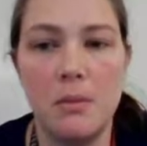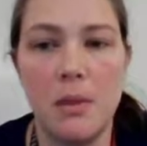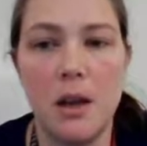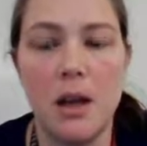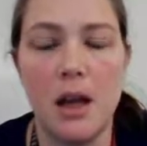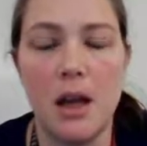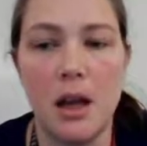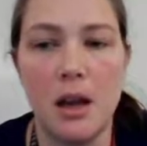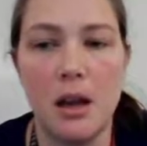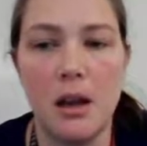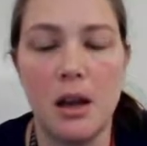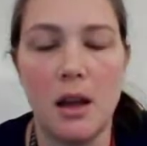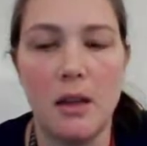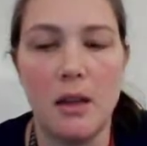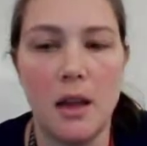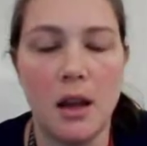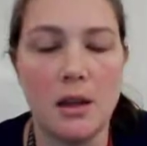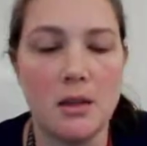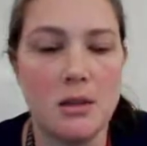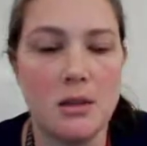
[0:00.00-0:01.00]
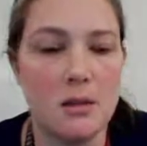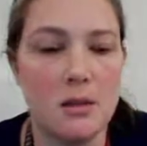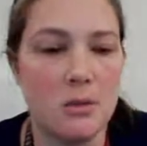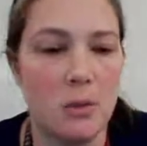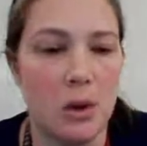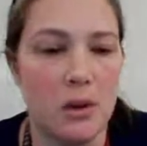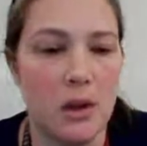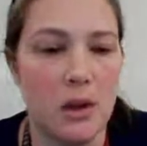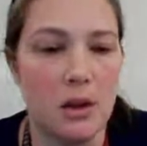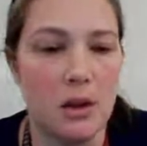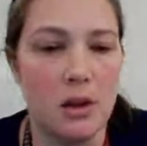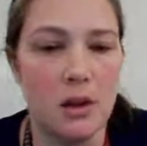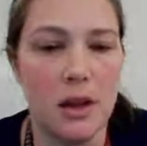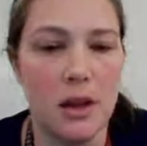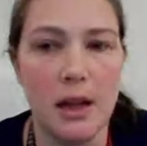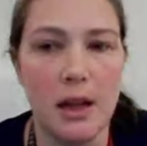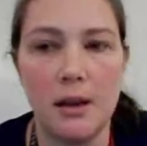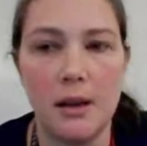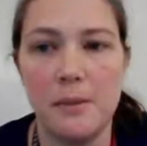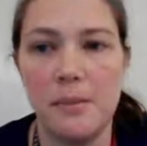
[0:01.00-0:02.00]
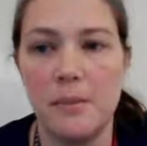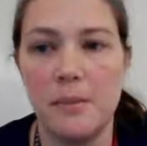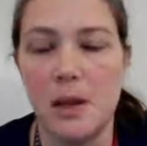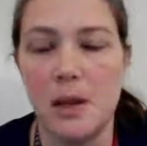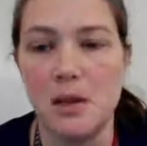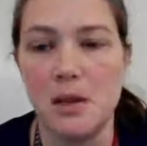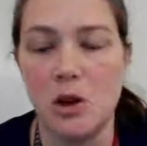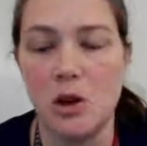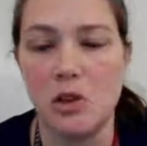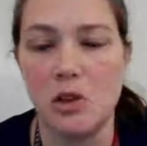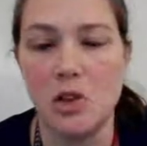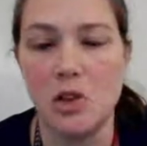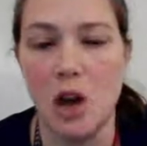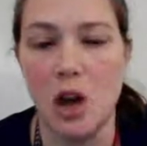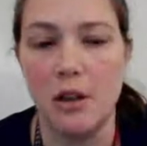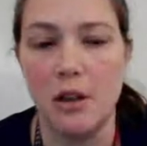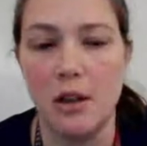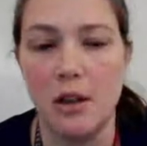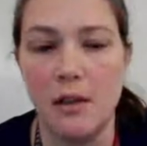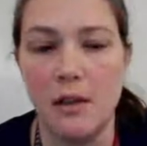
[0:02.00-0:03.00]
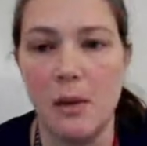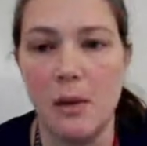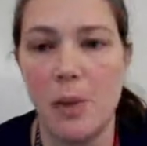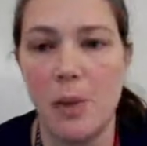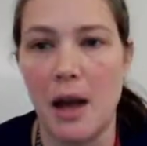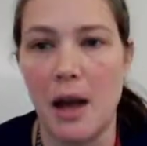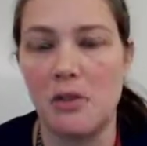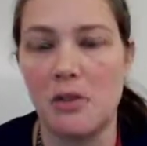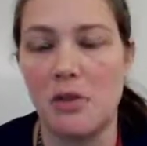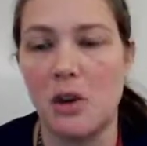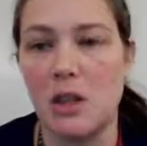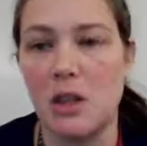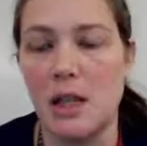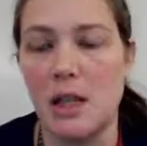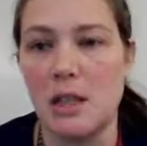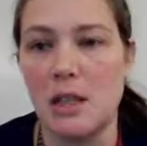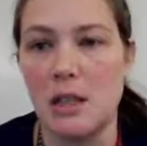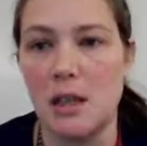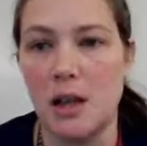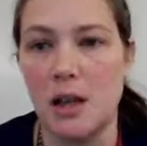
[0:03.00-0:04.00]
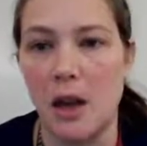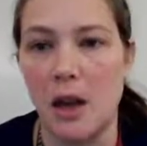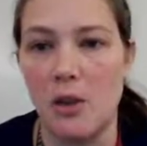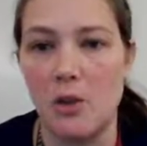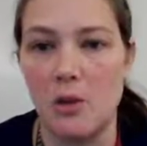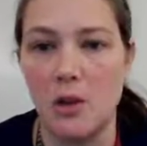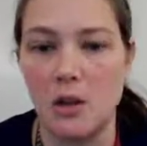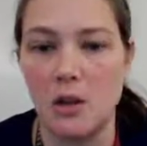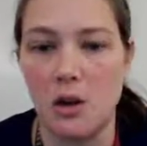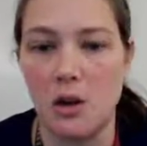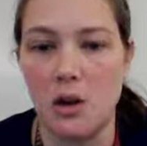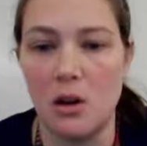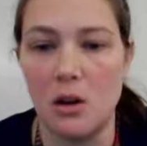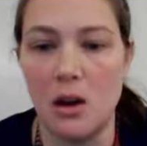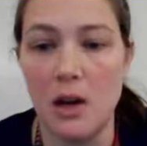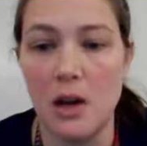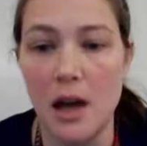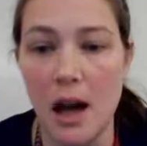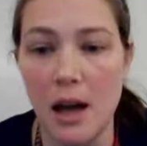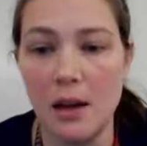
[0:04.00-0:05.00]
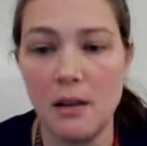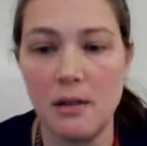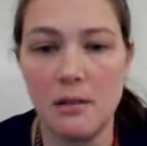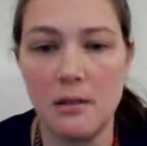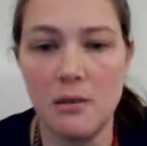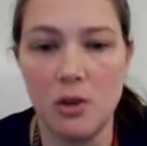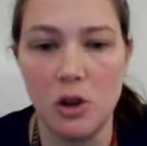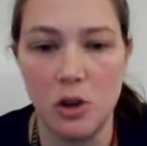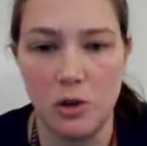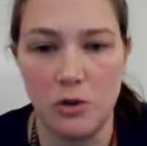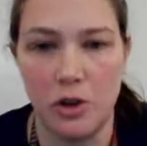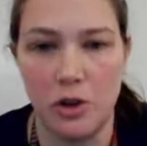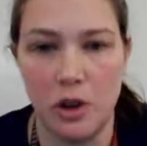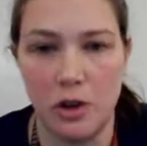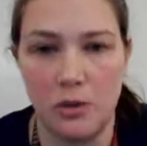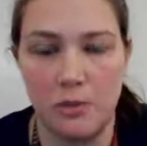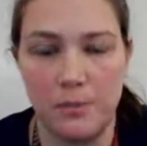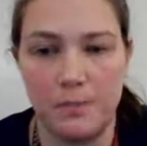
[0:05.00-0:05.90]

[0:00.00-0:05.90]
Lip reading: and that's what they look like. These are solid, and they pack very densely together. These are not good for you.